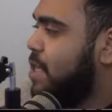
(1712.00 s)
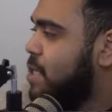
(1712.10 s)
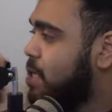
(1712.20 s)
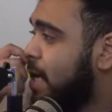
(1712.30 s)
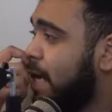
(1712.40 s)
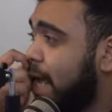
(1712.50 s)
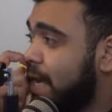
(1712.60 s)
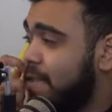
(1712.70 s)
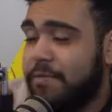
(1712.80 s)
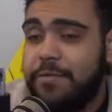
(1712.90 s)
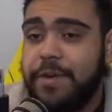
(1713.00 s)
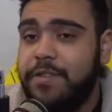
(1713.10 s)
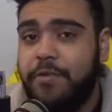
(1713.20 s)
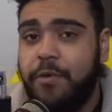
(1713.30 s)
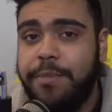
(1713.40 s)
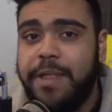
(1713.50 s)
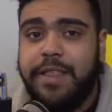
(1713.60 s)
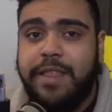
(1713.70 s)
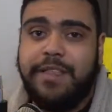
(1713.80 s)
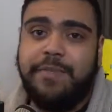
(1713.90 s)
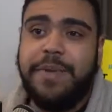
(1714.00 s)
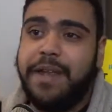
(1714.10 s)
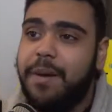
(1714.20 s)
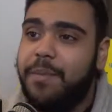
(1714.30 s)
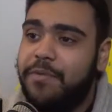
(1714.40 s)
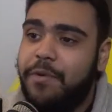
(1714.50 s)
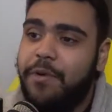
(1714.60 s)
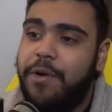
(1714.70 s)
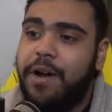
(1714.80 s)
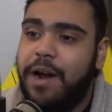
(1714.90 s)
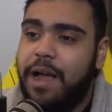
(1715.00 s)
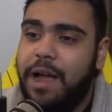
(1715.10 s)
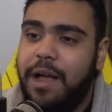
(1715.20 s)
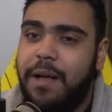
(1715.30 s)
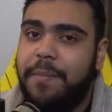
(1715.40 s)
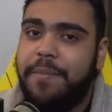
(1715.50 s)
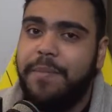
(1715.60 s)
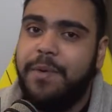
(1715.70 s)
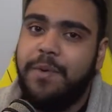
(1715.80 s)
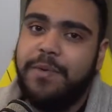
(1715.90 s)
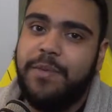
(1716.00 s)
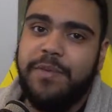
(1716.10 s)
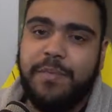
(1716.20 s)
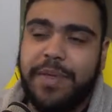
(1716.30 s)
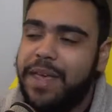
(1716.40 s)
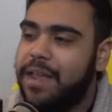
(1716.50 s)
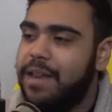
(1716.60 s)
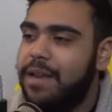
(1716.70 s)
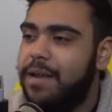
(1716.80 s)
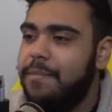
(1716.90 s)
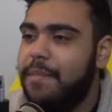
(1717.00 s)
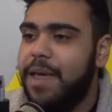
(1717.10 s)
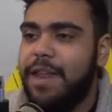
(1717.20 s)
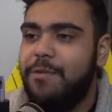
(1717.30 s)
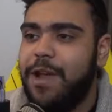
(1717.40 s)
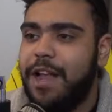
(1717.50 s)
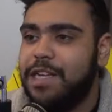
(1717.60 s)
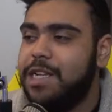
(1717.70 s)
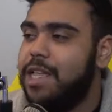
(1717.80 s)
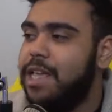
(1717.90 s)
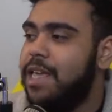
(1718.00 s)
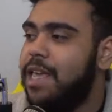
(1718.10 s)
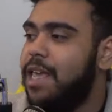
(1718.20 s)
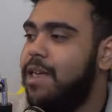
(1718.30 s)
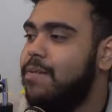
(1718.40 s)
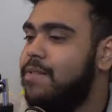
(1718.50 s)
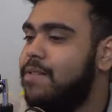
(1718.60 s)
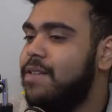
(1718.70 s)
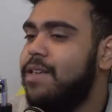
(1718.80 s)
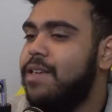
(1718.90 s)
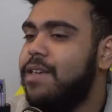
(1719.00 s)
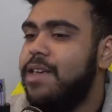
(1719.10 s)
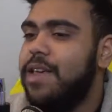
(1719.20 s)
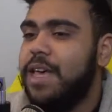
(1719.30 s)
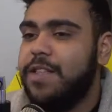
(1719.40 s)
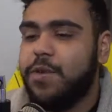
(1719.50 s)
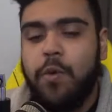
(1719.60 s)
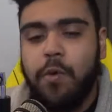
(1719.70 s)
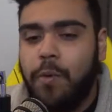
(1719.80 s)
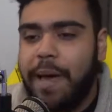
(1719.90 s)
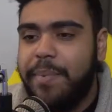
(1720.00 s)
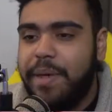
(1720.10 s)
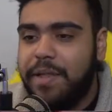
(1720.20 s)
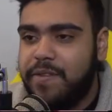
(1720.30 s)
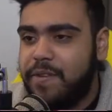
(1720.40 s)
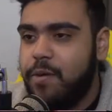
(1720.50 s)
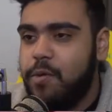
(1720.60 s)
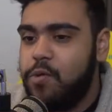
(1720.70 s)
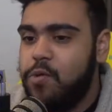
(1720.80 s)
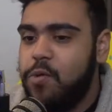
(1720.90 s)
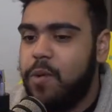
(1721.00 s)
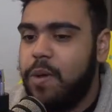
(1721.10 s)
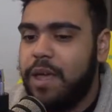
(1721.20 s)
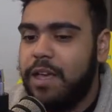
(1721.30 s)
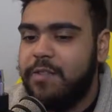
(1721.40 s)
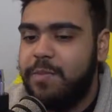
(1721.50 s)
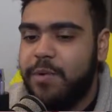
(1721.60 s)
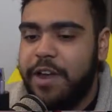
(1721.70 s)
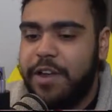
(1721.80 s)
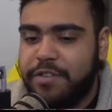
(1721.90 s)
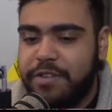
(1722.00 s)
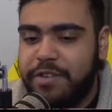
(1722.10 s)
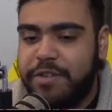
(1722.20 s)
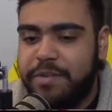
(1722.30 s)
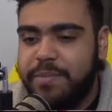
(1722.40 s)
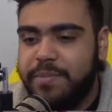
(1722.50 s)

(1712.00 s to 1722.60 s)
just again, it's a formula that's been done before. We've played many Ratchet and Clank games. It's cool weapons and cool exploration